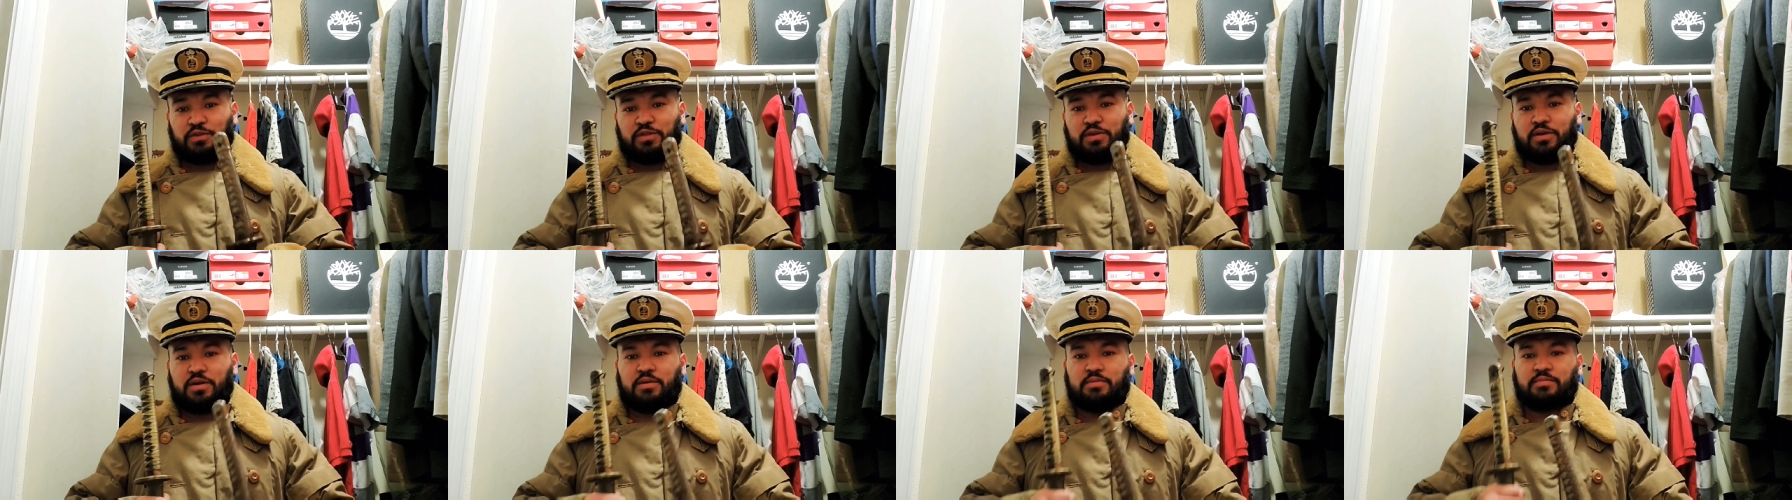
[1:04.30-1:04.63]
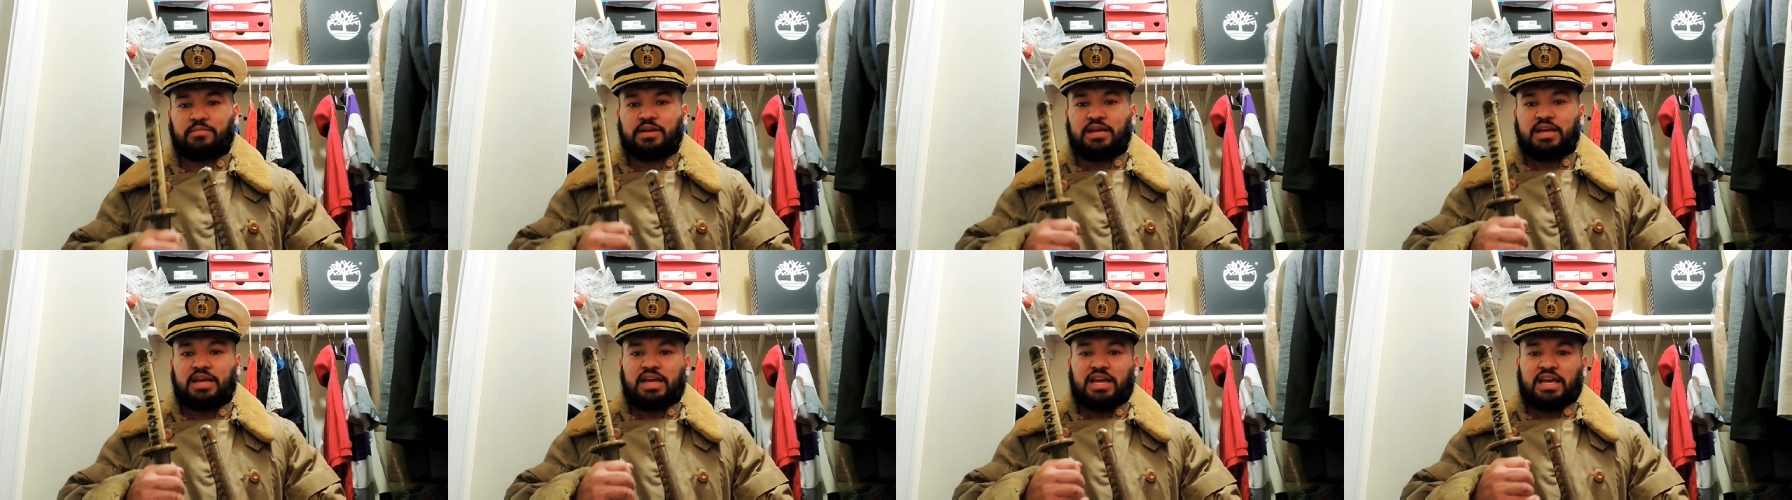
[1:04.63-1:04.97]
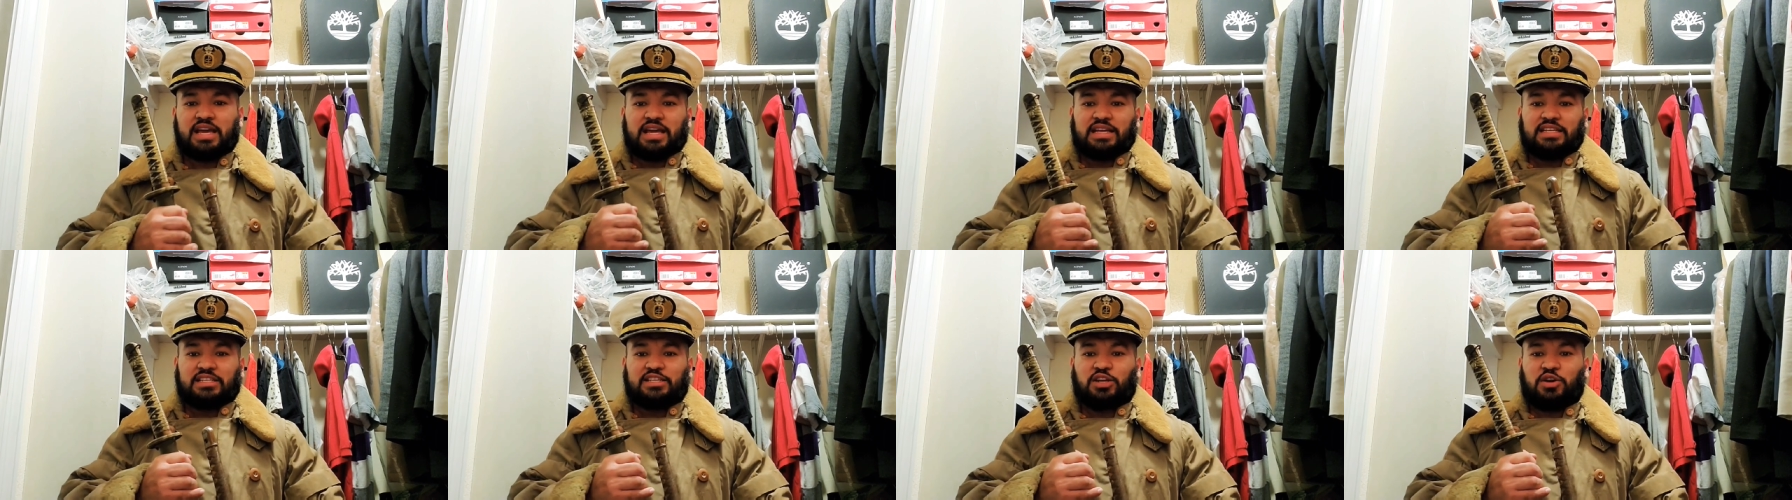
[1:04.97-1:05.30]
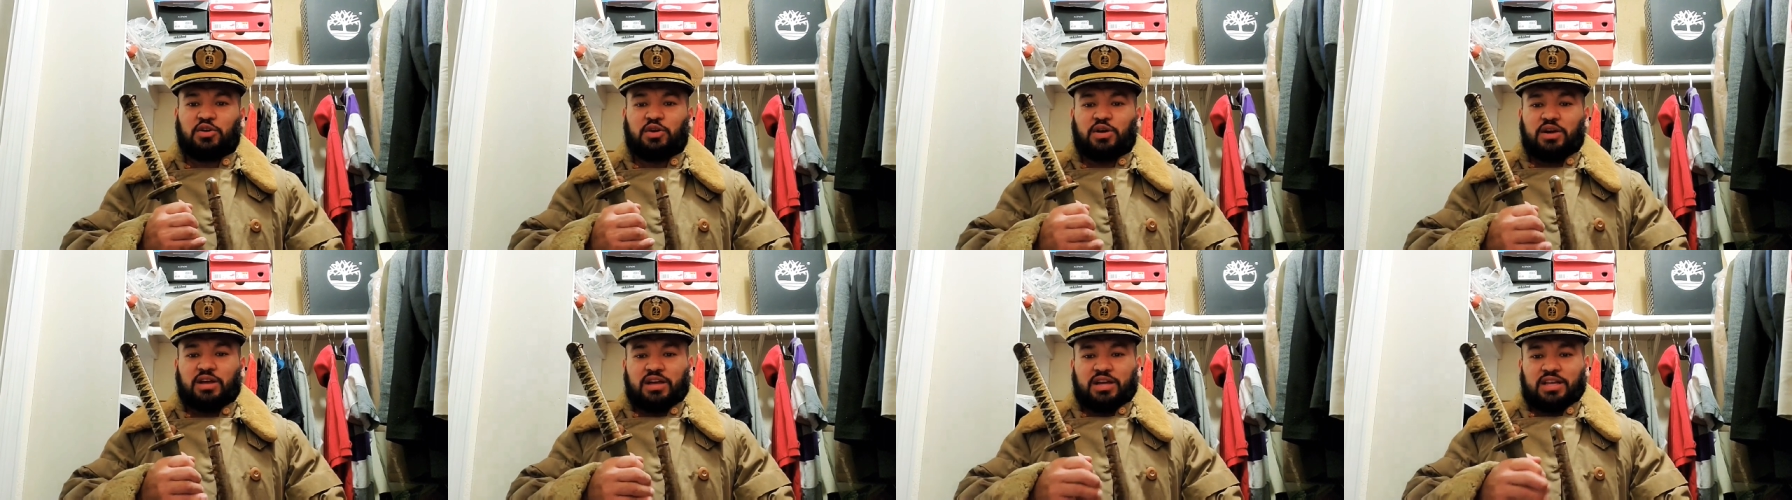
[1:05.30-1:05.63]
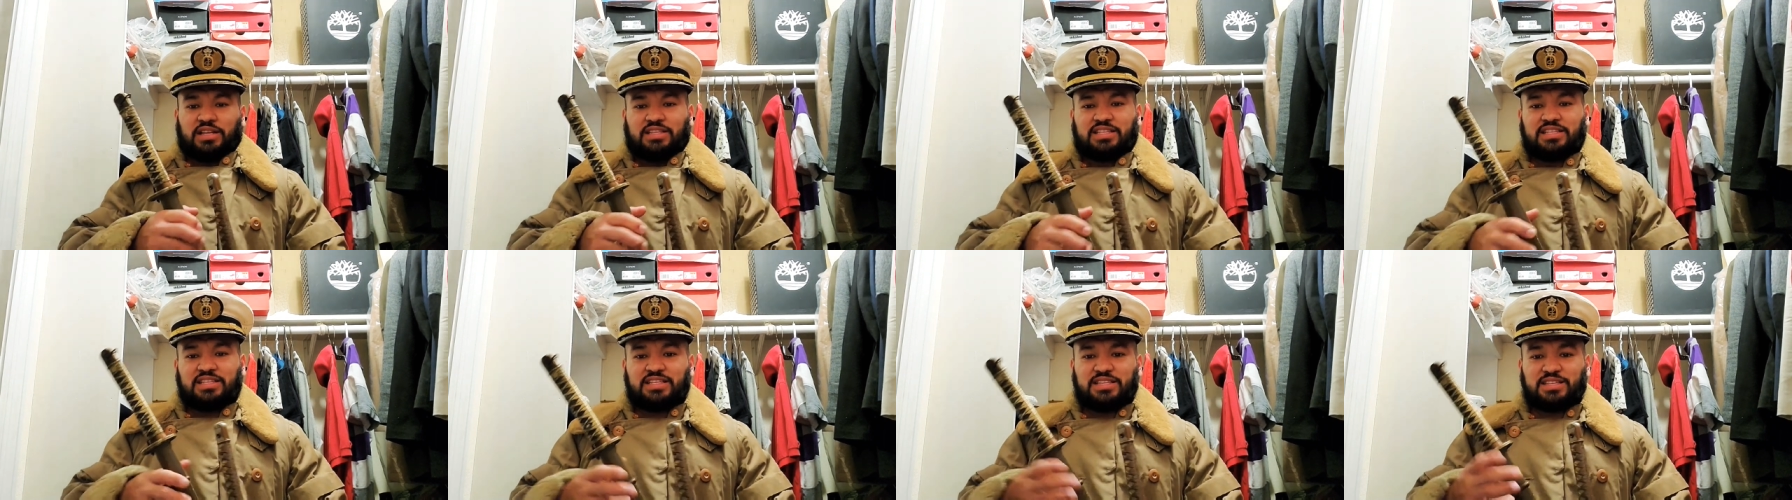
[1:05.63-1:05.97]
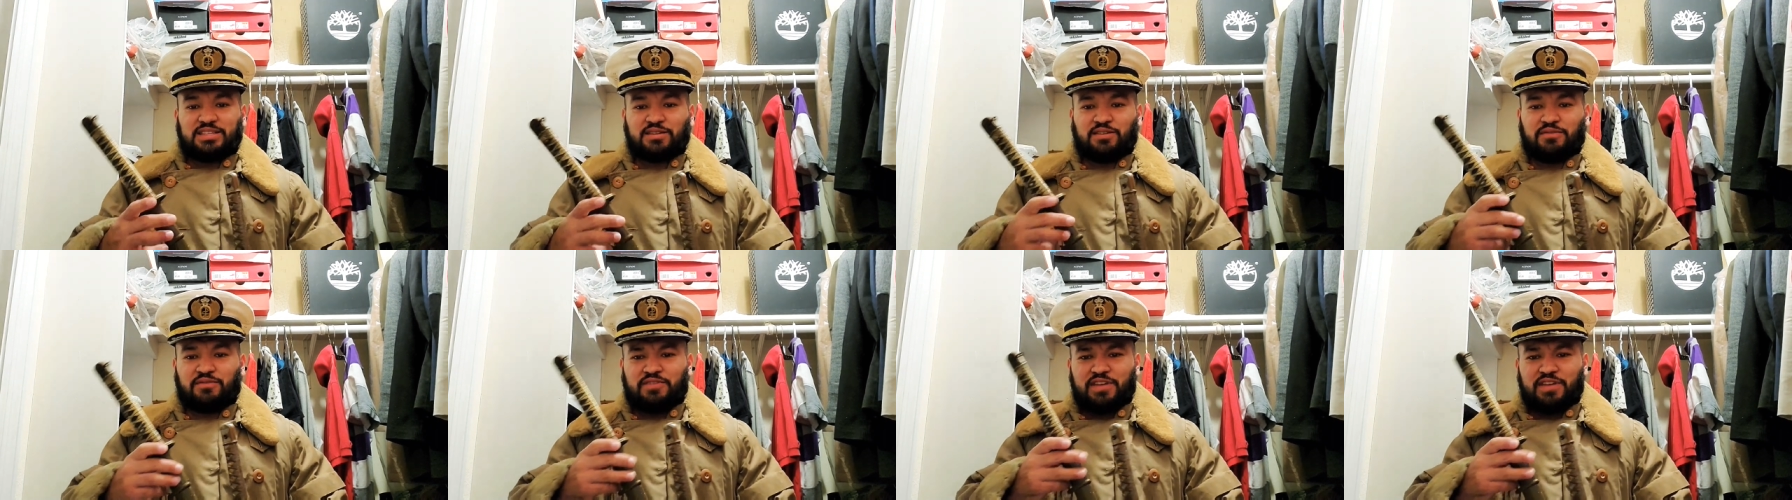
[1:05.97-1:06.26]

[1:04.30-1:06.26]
of them. So this is a